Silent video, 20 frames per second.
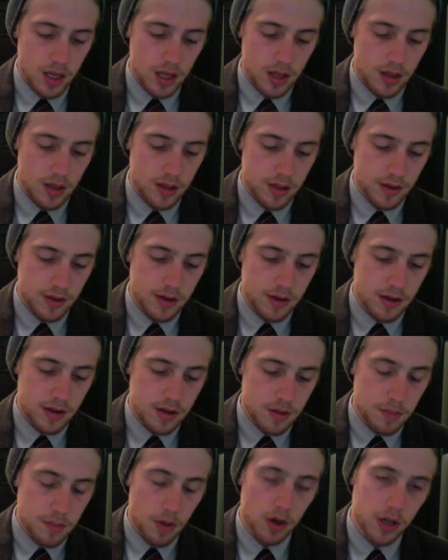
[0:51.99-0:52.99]
the
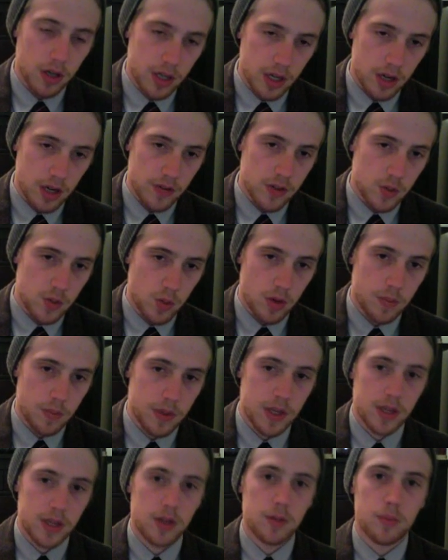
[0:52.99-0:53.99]
marketing on this one
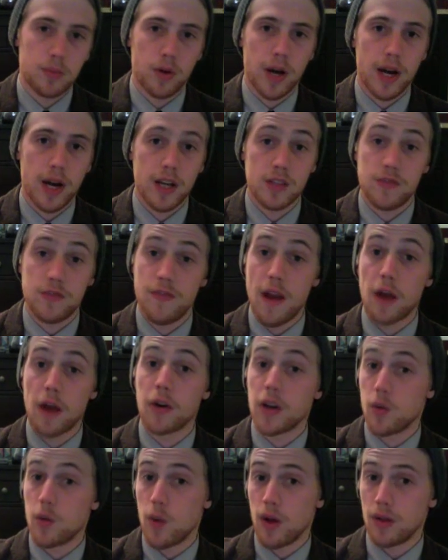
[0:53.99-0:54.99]
particular brand is
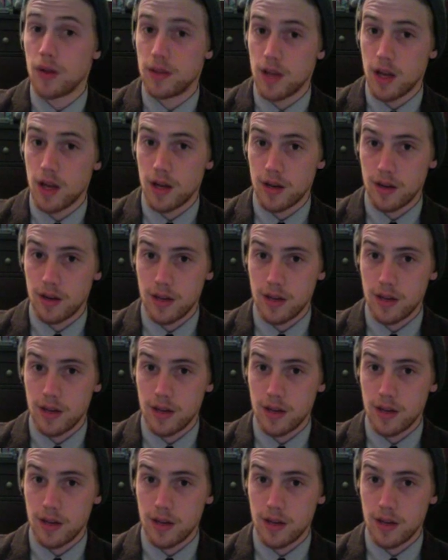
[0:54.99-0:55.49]
very well done.